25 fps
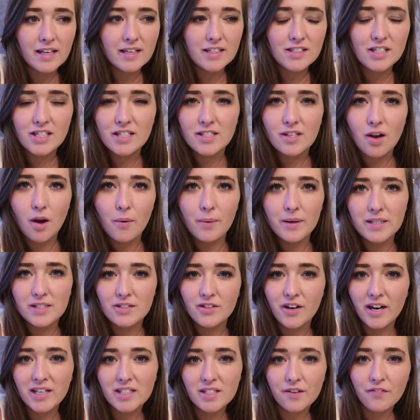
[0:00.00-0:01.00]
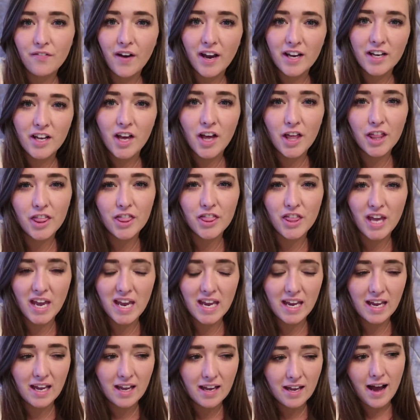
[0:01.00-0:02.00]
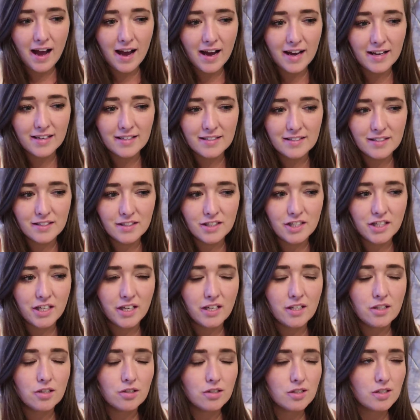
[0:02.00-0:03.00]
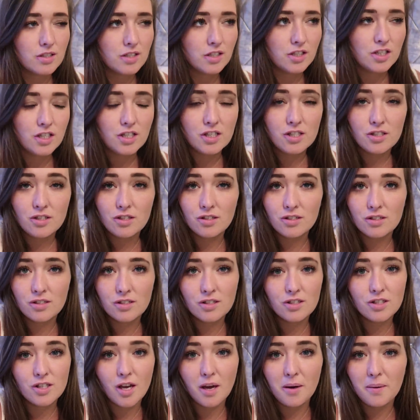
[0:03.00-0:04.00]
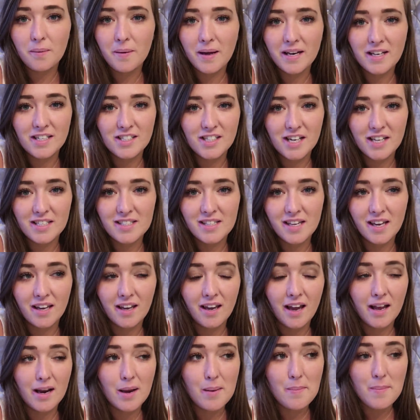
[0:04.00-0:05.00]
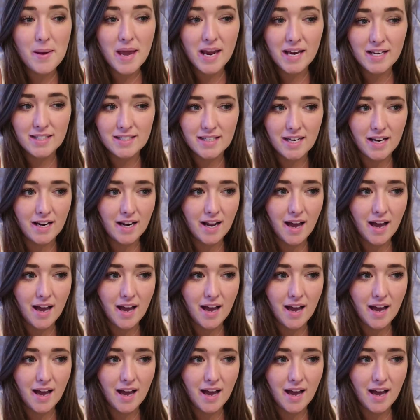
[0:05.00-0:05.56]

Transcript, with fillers: she's always trying to find her thing, and she's just so energetic and amazing,